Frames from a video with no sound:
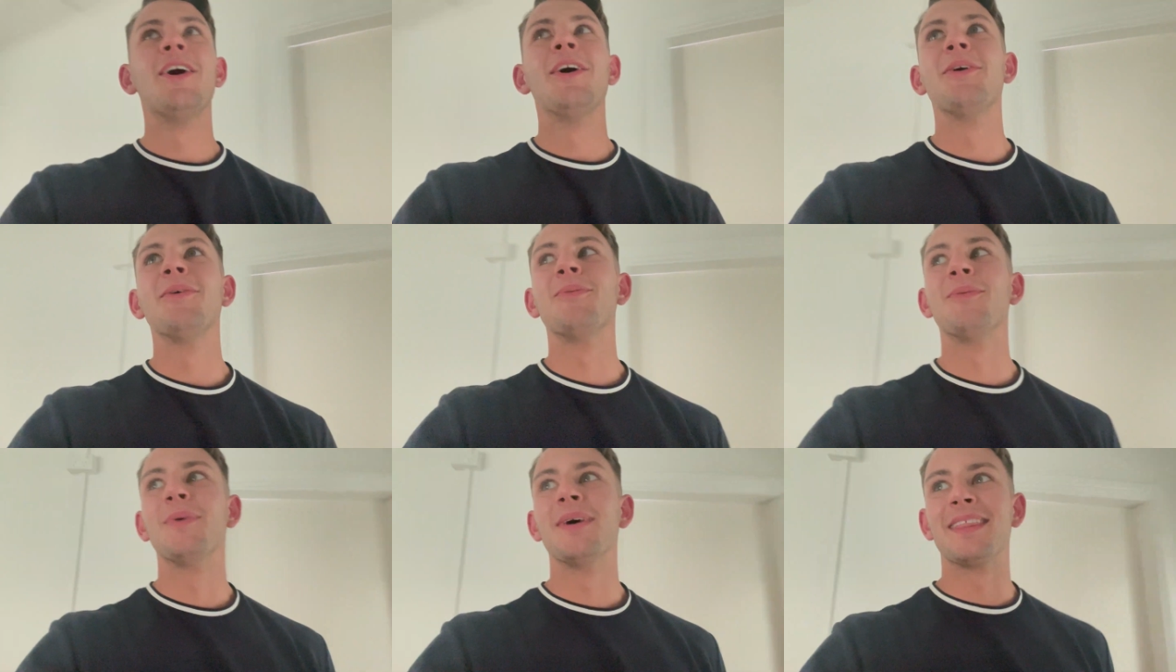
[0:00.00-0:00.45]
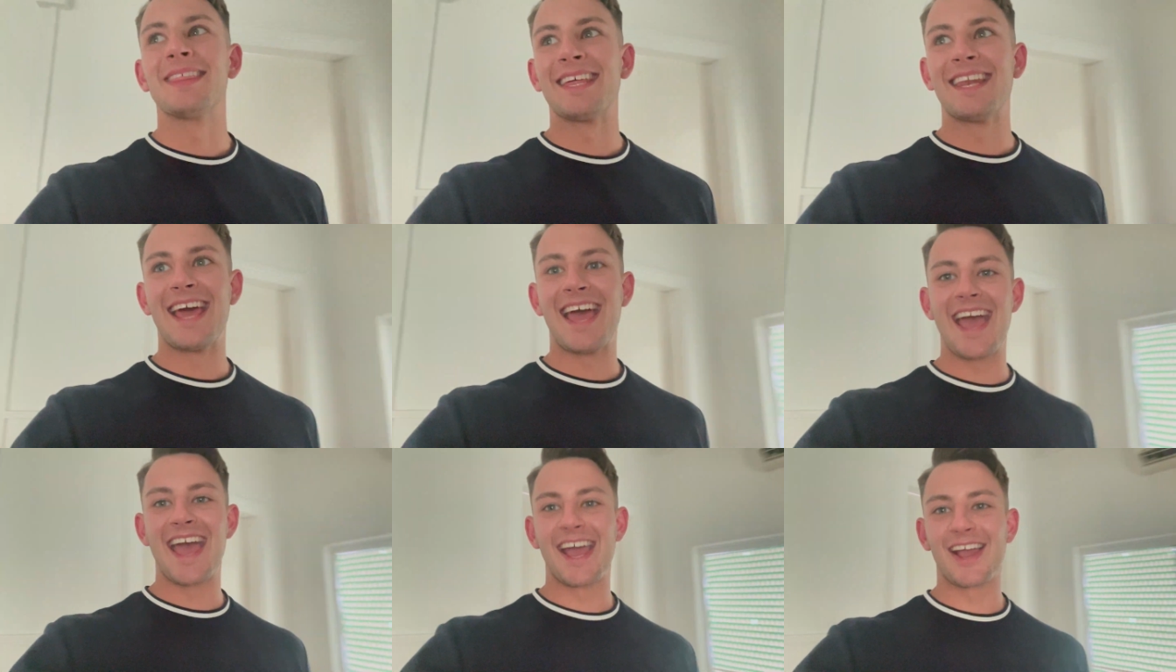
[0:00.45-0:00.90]
with an
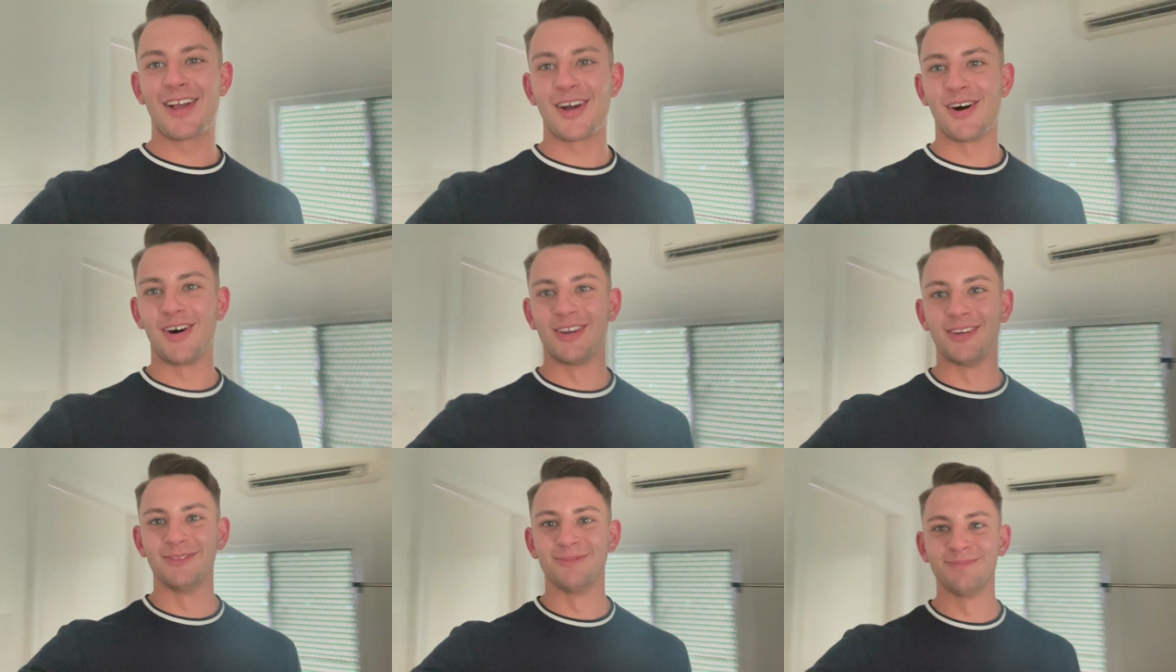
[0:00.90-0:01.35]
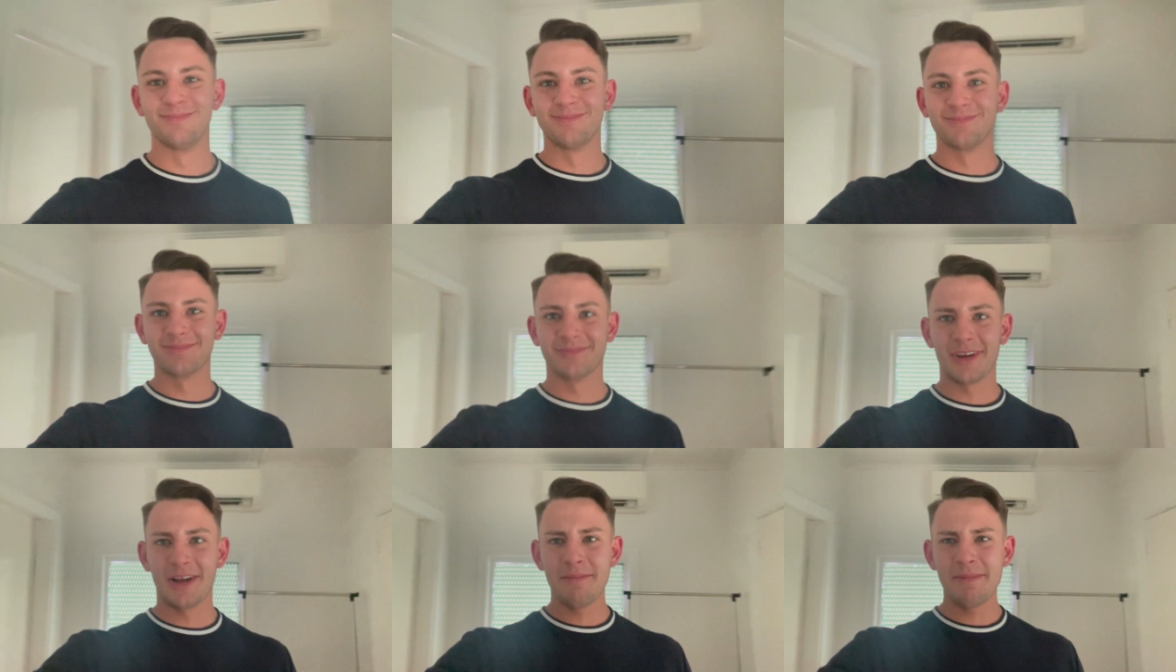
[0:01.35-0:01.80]
aircon.
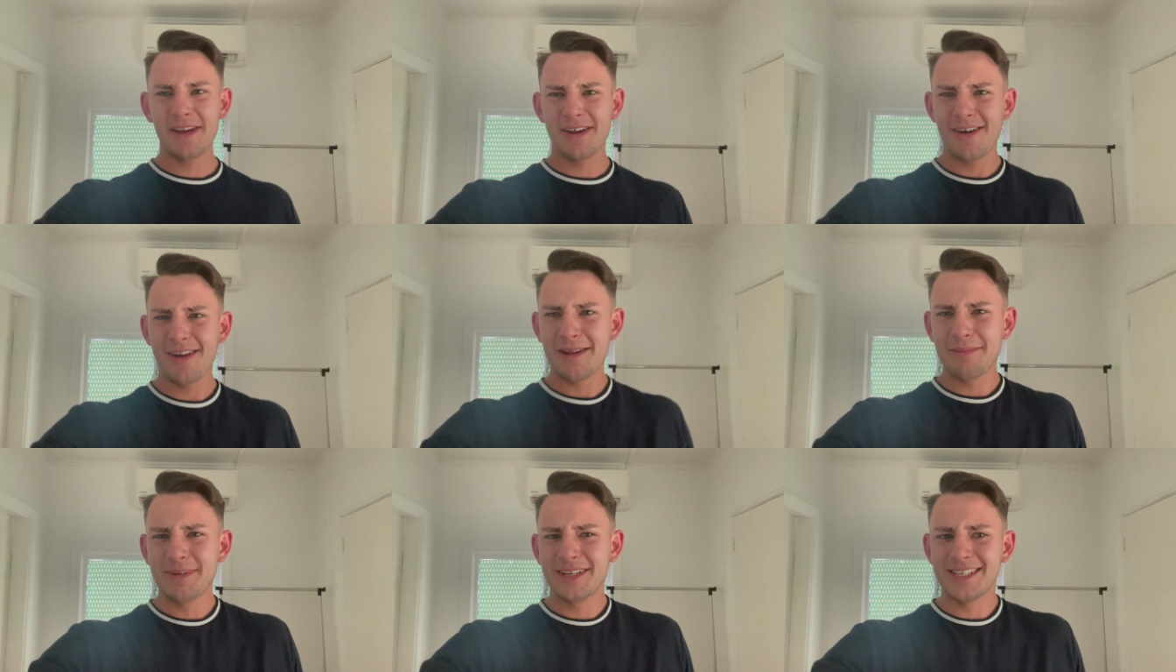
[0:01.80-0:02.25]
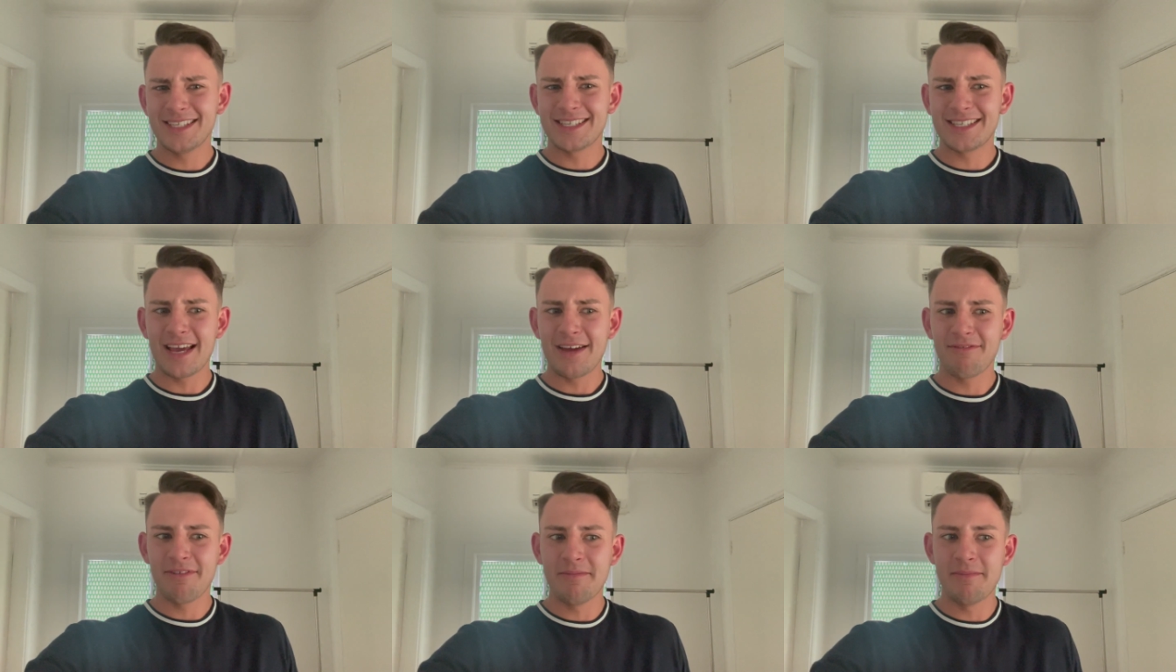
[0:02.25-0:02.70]
Oh my god, I'm gonna
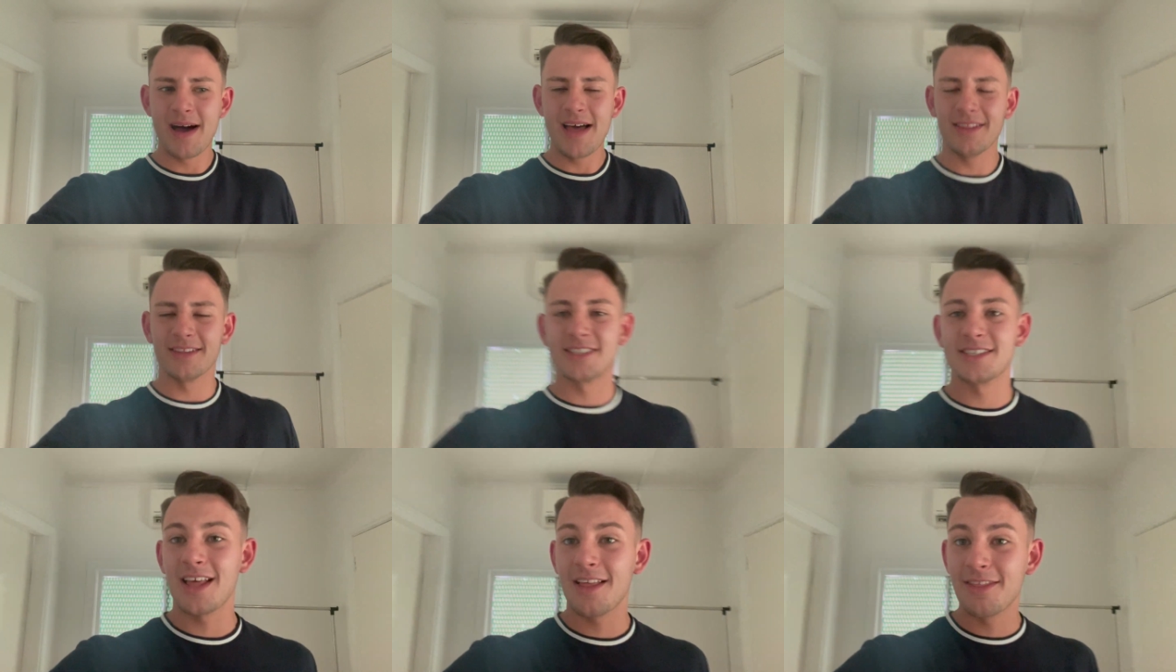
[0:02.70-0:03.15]
stay for months.